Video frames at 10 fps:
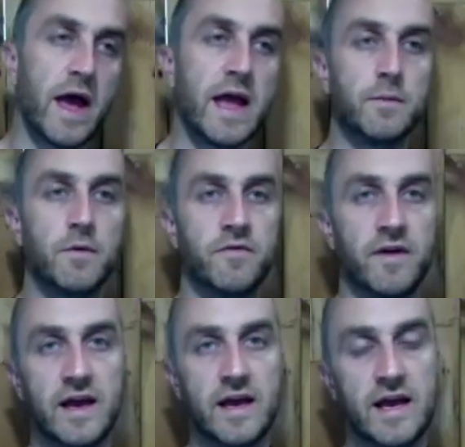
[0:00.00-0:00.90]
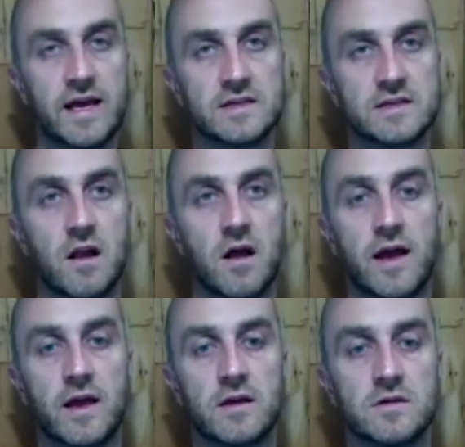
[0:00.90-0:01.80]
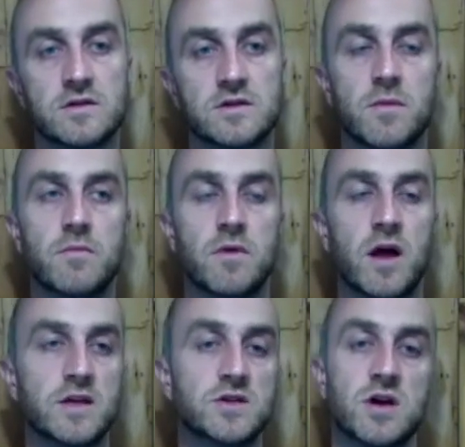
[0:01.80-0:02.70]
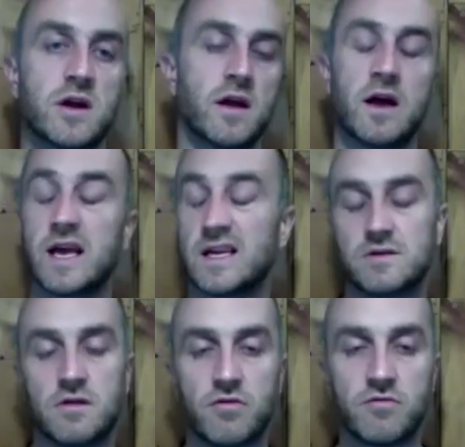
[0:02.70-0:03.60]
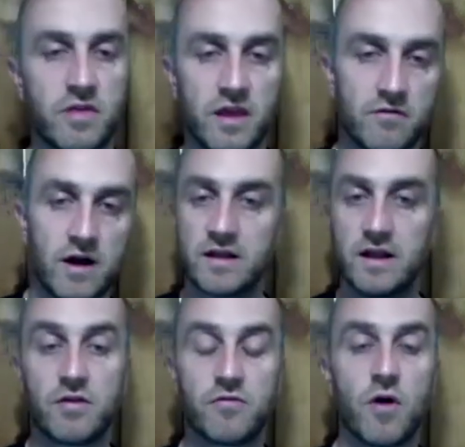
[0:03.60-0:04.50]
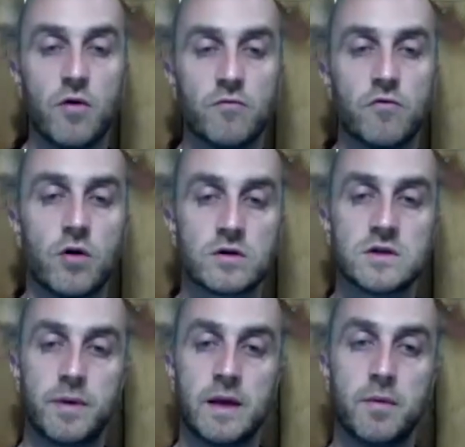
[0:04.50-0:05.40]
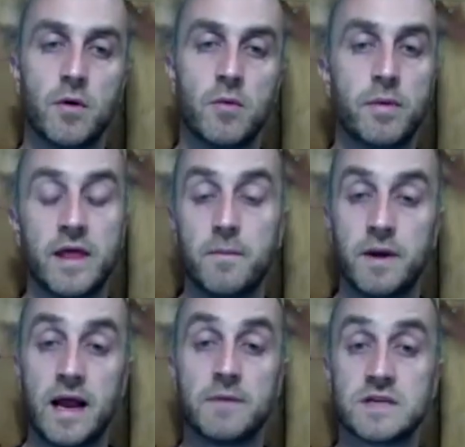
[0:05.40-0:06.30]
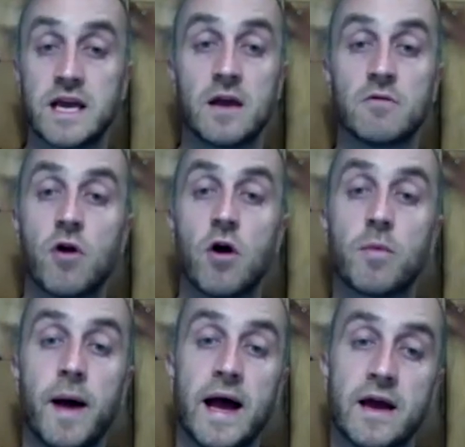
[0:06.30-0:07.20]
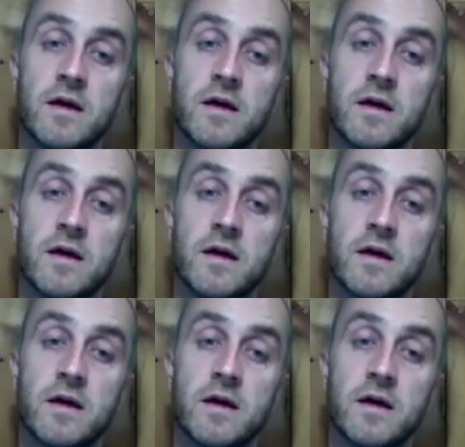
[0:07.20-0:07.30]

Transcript: aim of it is like chucking, I guess theoretically throwing rocks at people, but then being able to get your rock back.